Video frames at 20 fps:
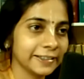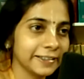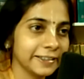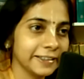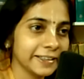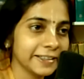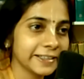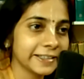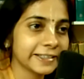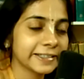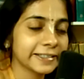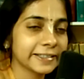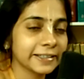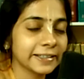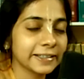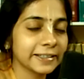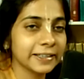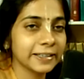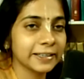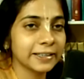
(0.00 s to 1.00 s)
Yes.
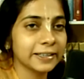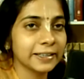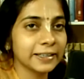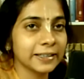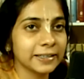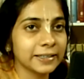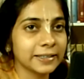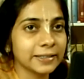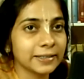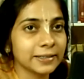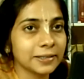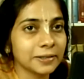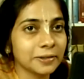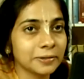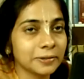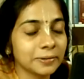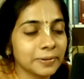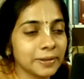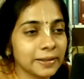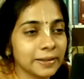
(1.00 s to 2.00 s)

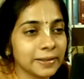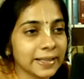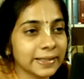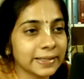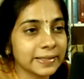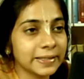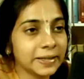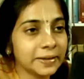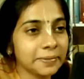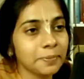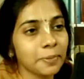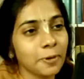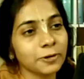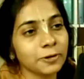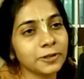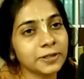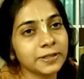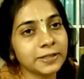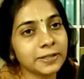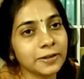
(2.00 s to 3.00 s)
So that's the
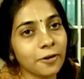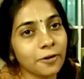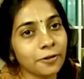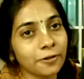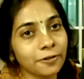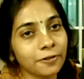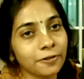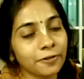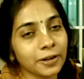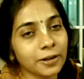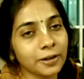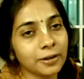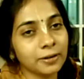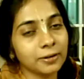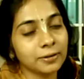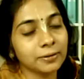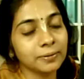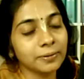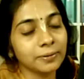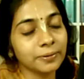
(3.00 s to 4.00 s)
importance of
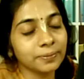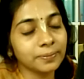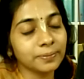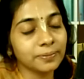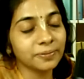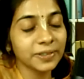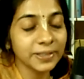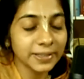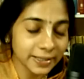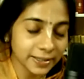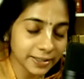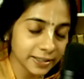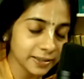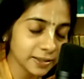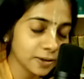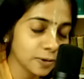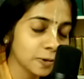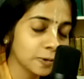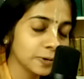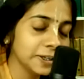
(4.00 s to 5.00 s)
visiting
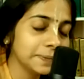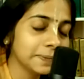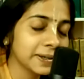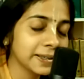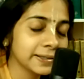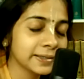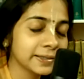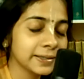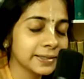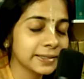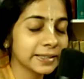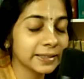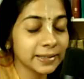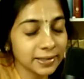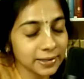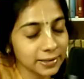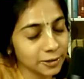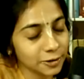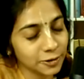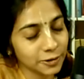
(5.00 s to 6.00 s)
the holy places in
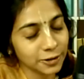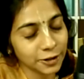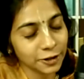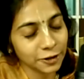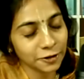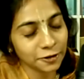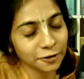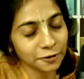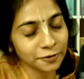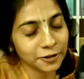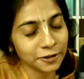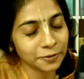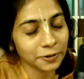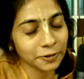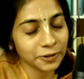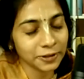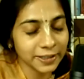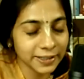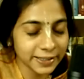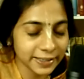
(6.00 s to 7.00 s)
the association of
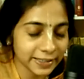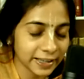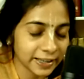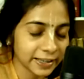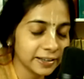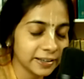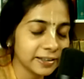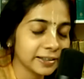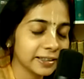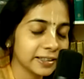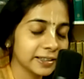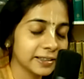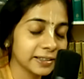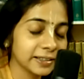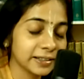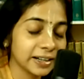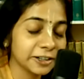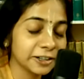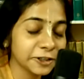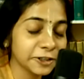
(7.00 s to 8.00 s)
devotees and
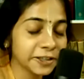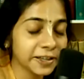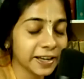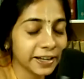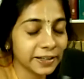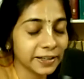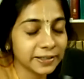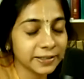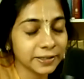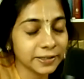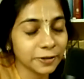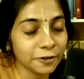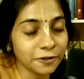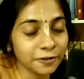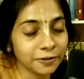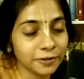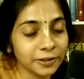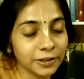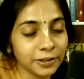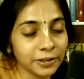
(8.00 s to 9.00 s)
under the guidance of
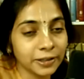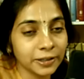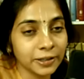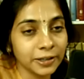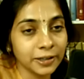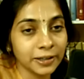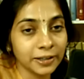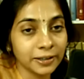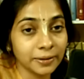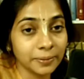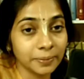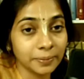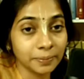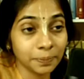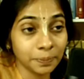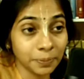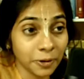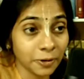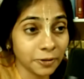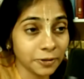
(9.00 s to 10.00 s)

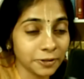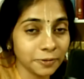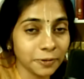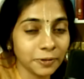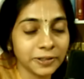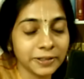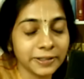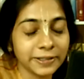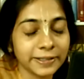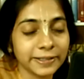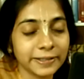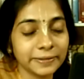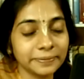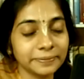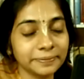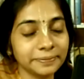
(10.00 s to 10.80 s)
pure devotees.